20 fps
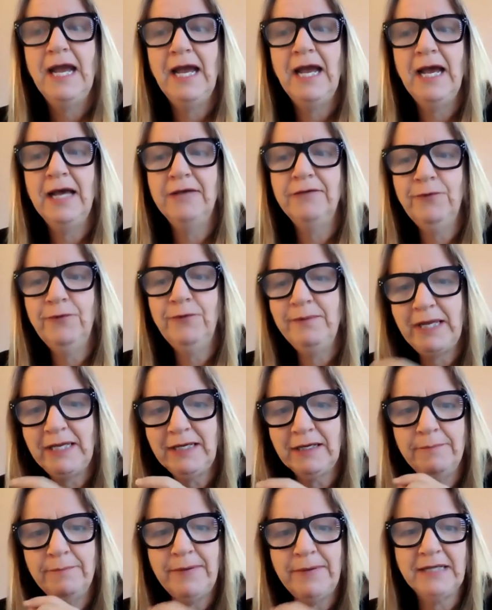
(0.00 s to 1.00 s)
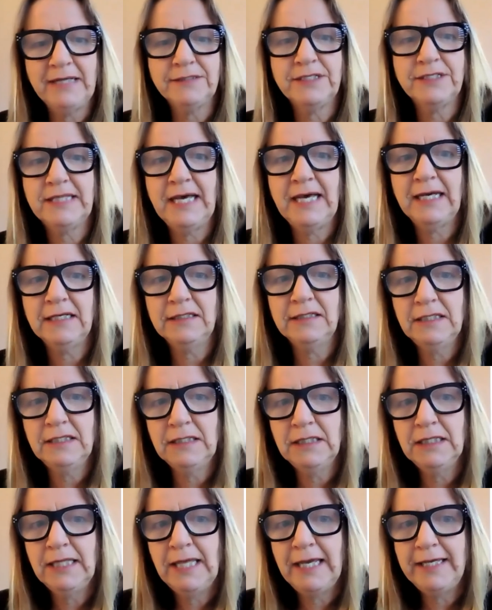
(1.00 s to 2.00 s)
And we may come back to that a
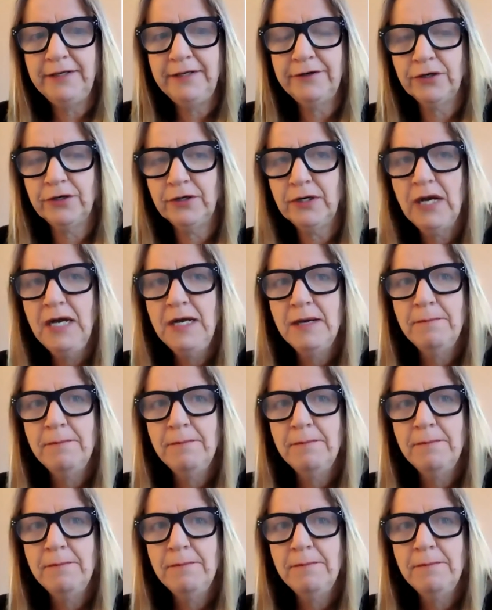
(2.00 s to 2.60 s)
little later.